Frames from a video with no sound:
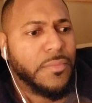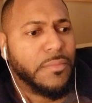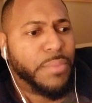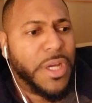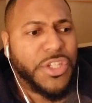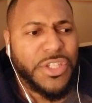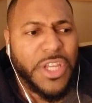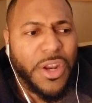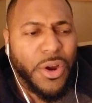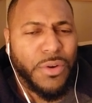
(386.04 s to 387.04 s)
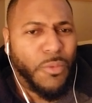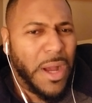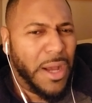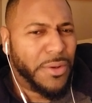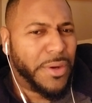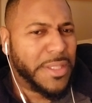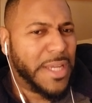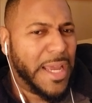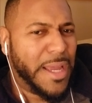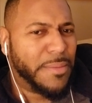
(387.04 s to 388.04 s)
punches that hurt Wilder at
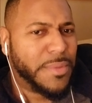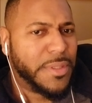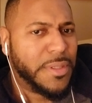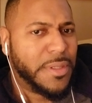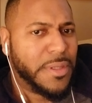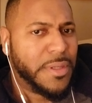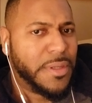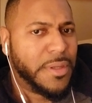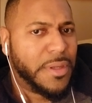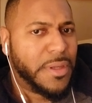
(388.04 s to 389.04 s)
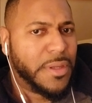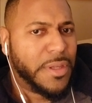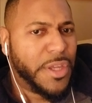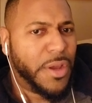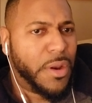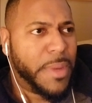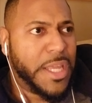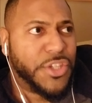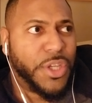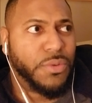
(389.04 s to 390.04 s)
times. You know what I mean?
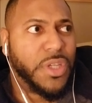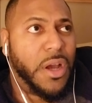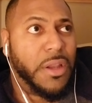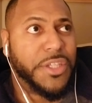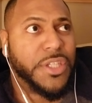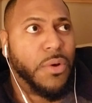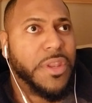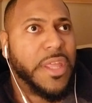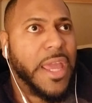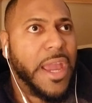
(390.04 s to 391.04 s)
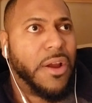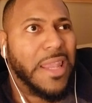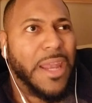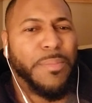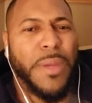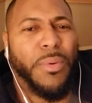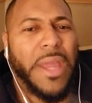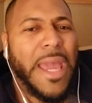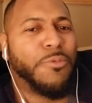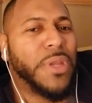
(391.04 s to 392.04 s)
He's so tall, he's so in the air. A lot of people
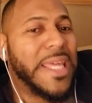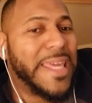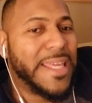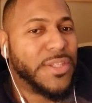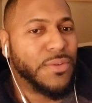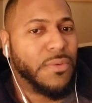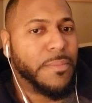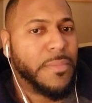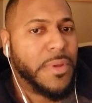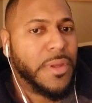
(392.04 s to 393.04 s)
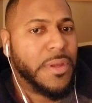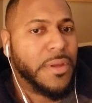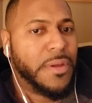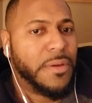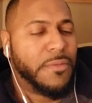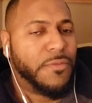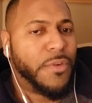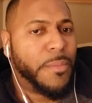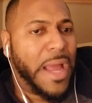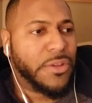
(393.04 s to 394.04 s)
can't really get to him
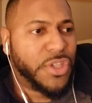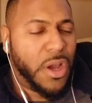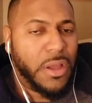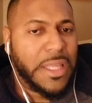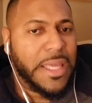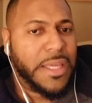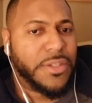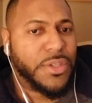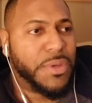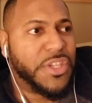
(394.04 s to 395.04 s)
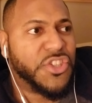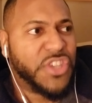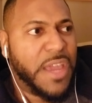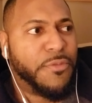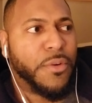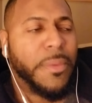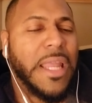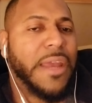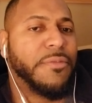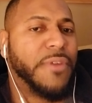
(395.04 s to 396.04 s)
from how tall he is. So he's safe from a
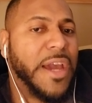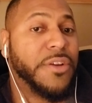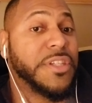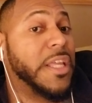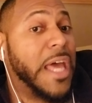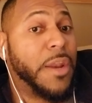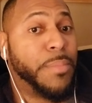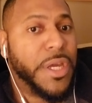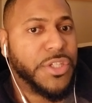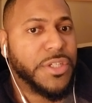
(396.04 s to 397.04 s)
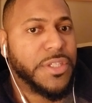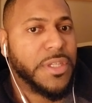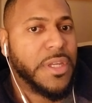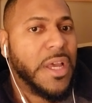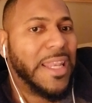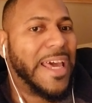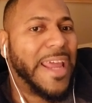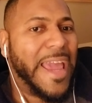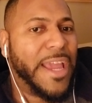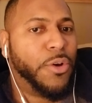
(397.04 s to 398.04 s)
lot of fighters and a lot of punches, a lot of
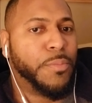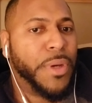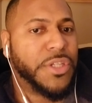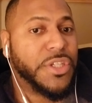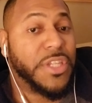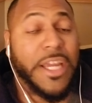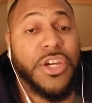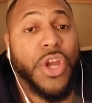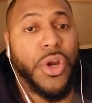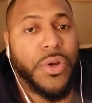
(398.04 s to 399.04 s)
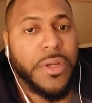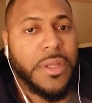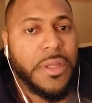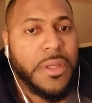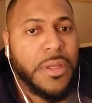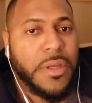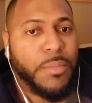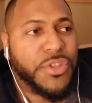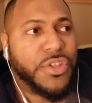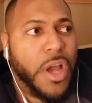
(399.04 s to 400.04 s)
angled punches that could hurt.
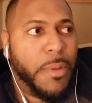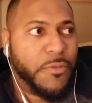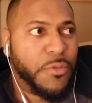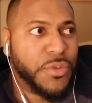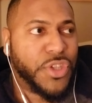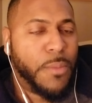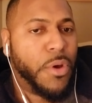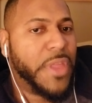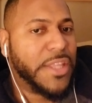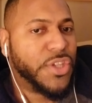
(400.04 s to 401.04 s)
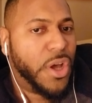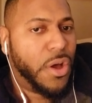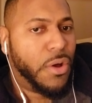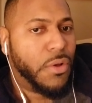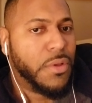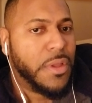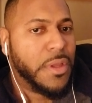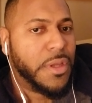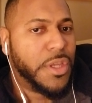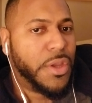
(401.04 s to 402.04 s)
But coming from someone that tall,
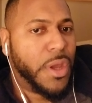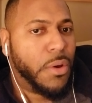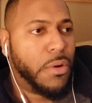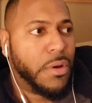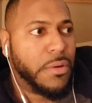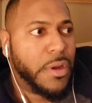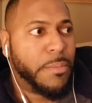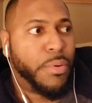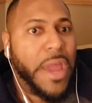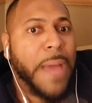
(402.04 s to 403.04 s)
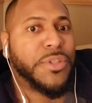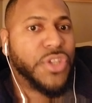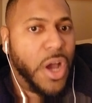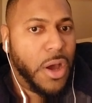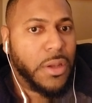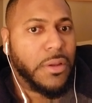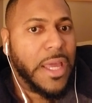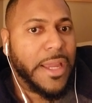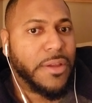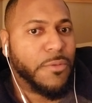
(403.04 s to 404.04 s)
you know, and perhaps taller,
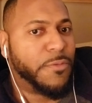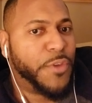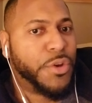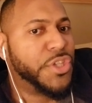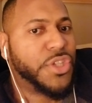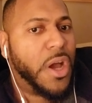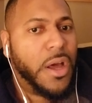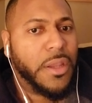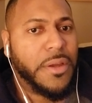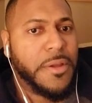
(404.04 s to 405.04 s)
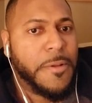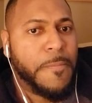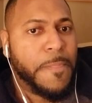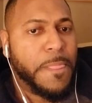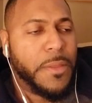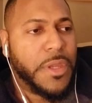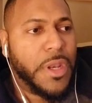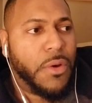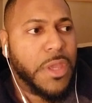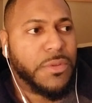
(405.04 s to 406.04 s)
like Fury's taller, you
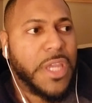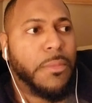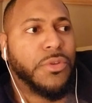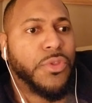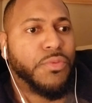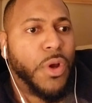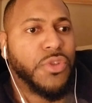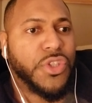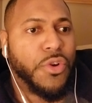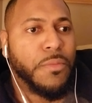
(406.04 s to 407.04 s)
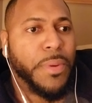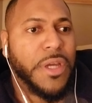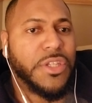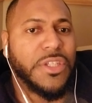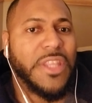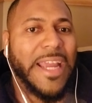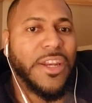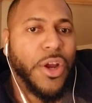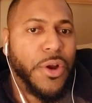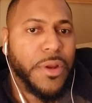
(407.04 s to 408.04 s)
know, he was able to throw certain punches that could
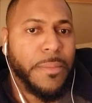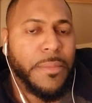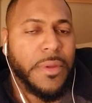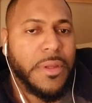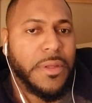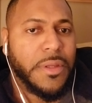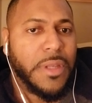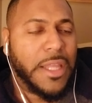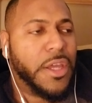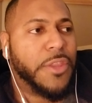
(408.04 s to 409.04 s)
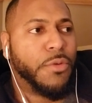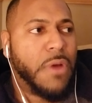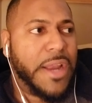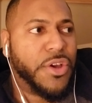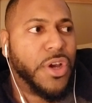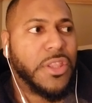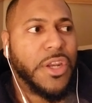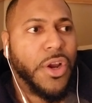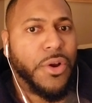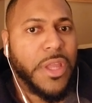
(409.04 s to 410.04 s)
hurt him. Like, look at the right hook that
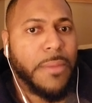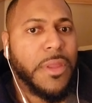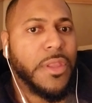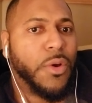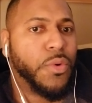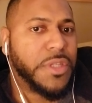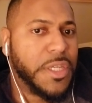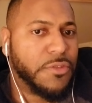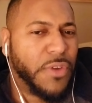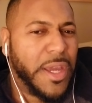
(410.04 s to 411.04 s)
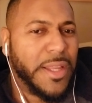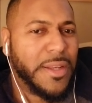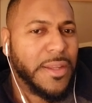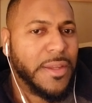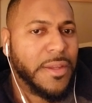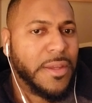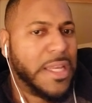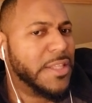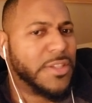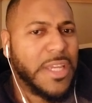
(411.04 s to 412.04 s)
hurt him in the Ortiz fight. He
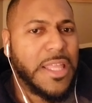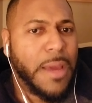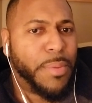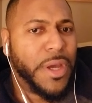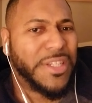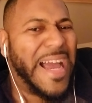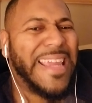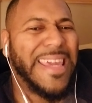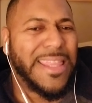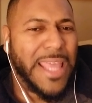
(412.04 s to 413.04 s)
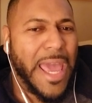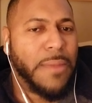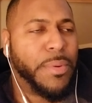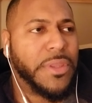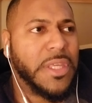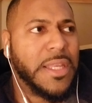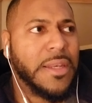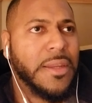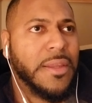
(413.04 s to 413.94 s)
didn't see that punch. I get that, but then,